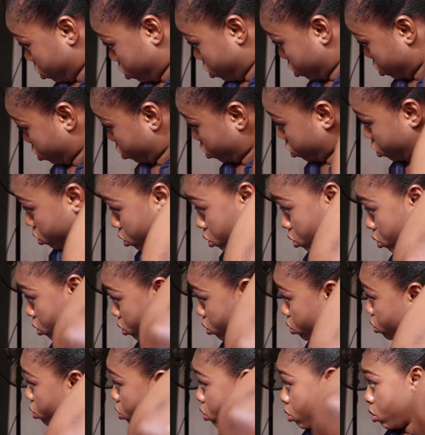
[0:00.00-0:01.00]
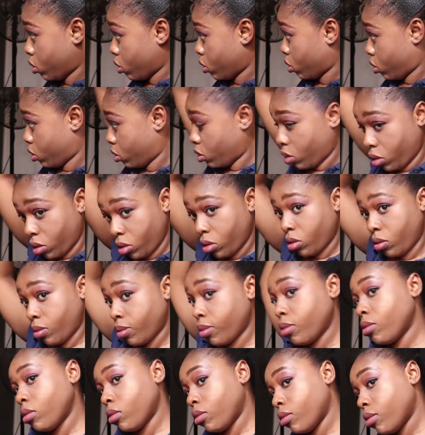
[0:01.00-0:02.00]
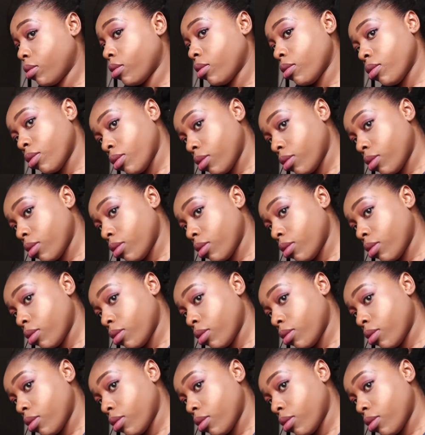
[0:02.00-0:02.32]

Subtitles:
fix it with my band.